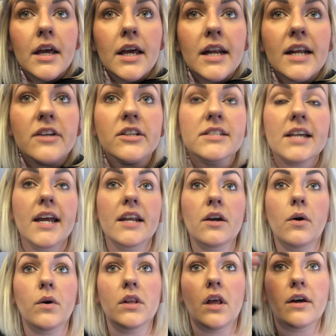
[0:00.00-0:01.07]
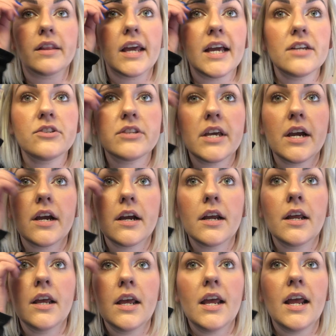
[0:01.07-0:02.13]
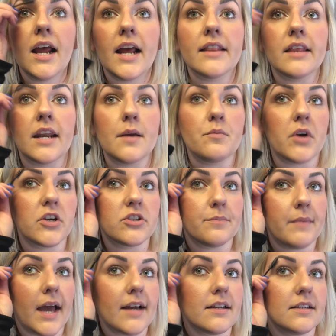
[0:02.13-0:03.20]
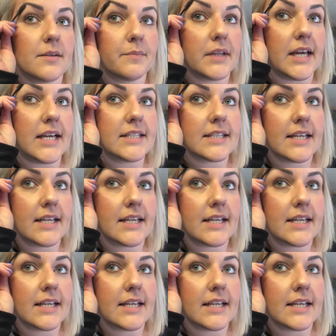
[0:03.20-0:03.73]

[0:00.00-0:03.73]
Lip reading: and I just kind of go along the edge there, and then I brush them back into place.